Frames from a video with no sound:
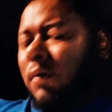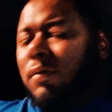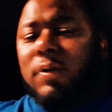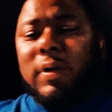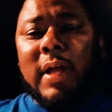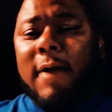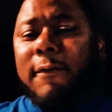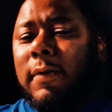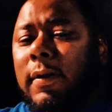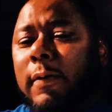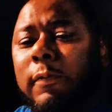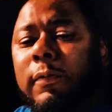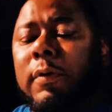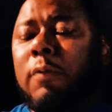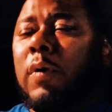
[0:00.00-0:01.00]
Nor did I have
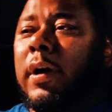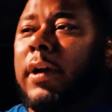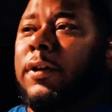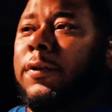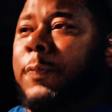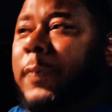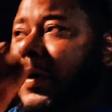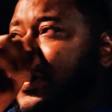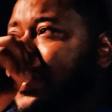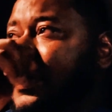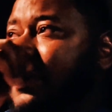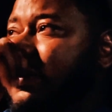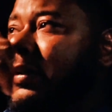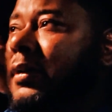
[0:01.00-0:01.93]
the work experience.